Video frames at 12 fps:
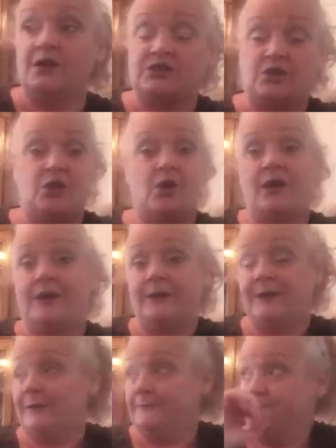So
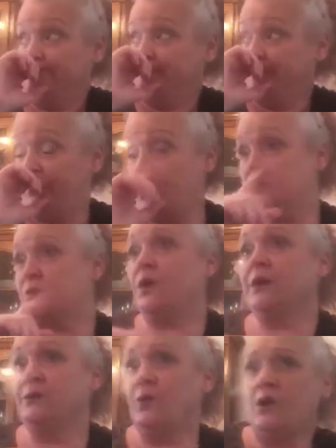there was
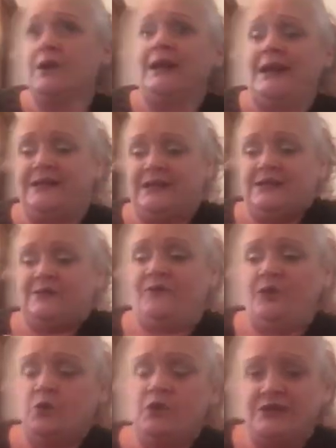one lady, and it's a
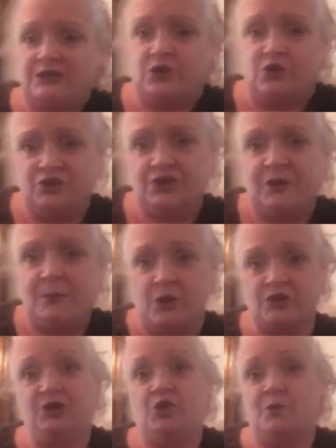few years ago, and she
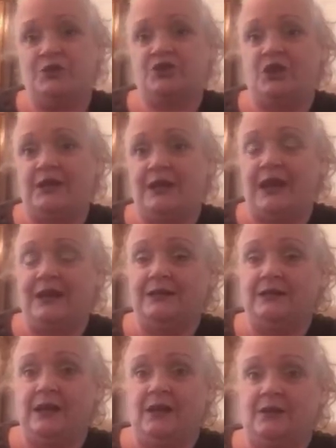bought a new machine,
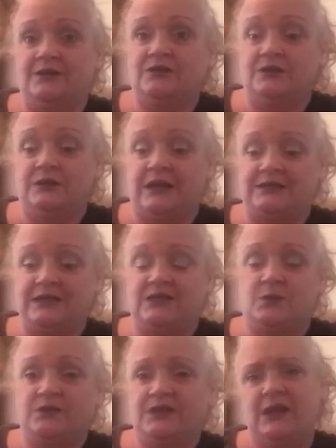and I said
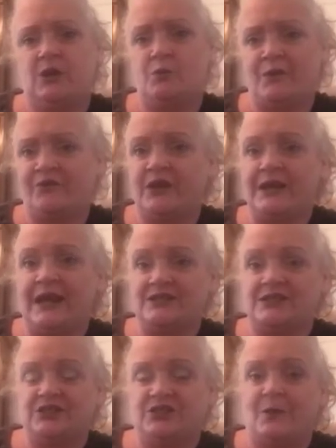to her, did it come with free
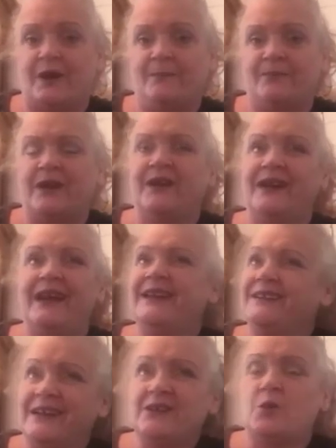lessons? She went,
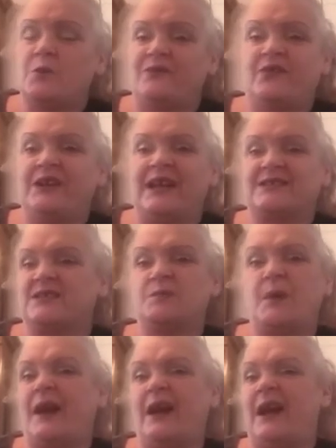it did come with free lessons,
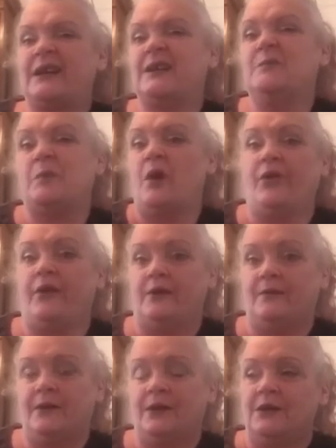but I didn't bother.
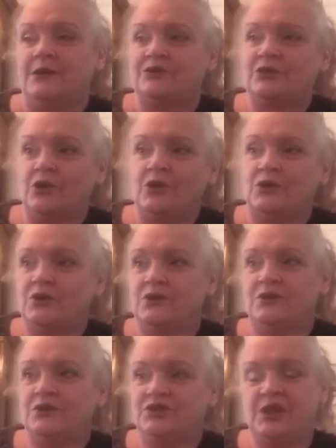So
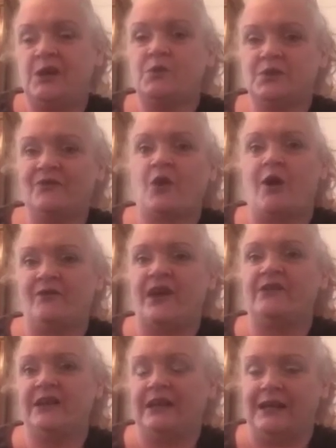she would have got
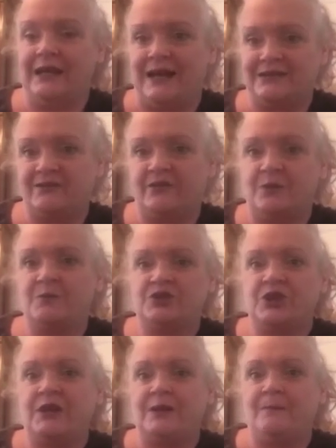very little out of her
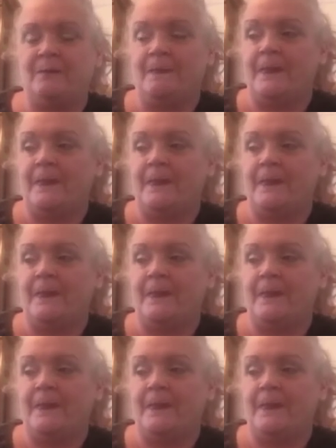machine.